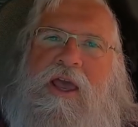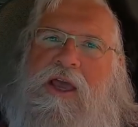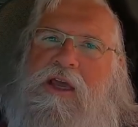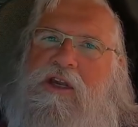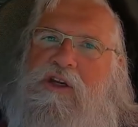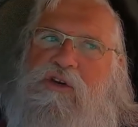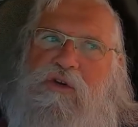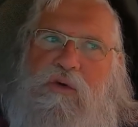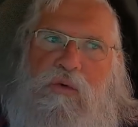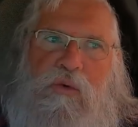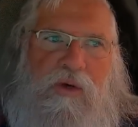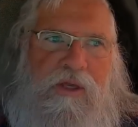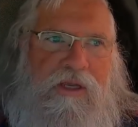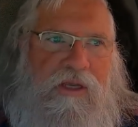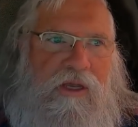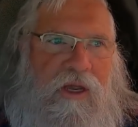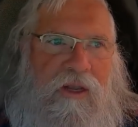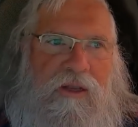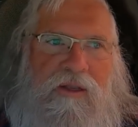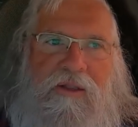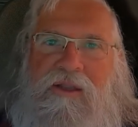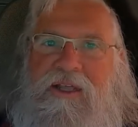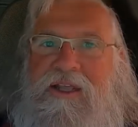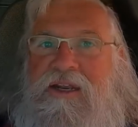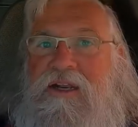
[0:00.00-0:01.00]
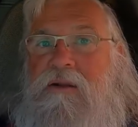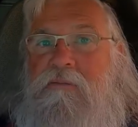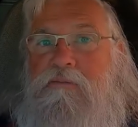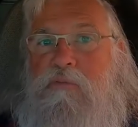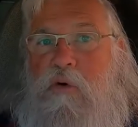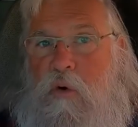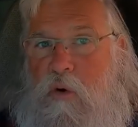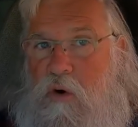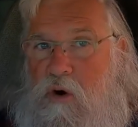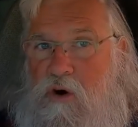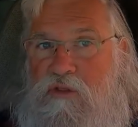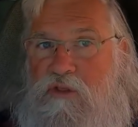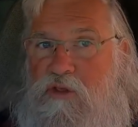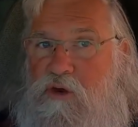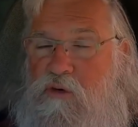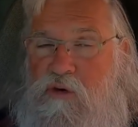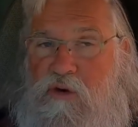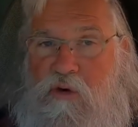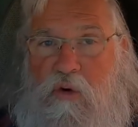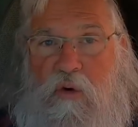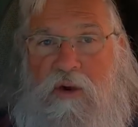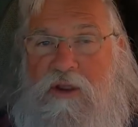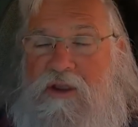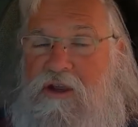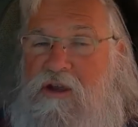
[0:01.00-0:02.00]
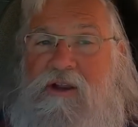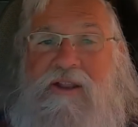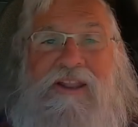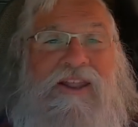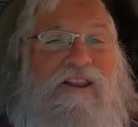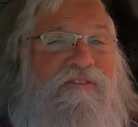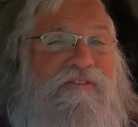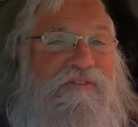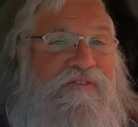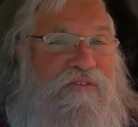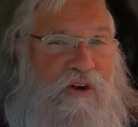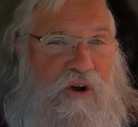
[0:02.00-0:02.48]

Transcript: and doing a little more than going a little